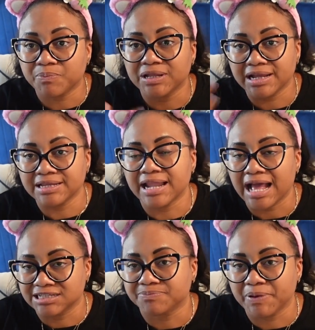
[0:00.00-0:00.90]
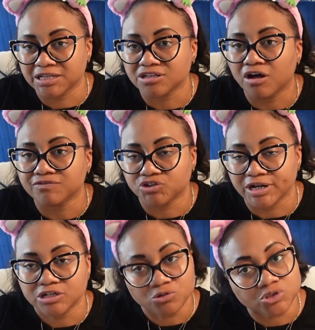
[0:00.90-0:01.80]
but in aspects of
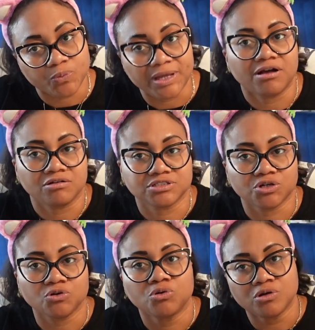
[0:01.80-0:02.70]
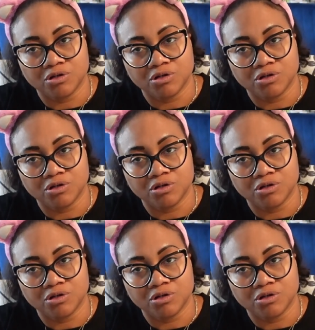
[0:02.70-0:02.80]
trying to lose weight also,